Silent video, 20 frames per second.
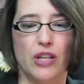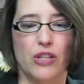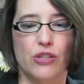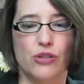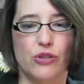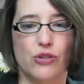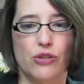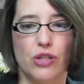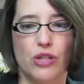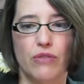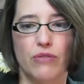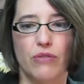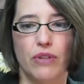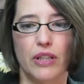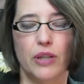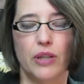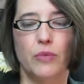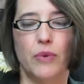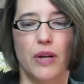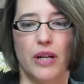So she
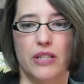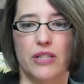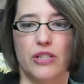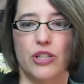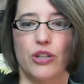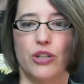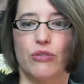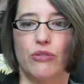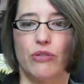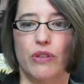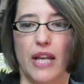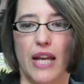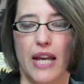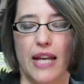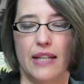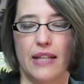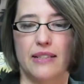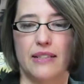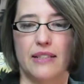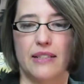really wanted to
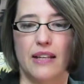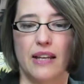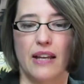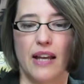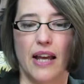create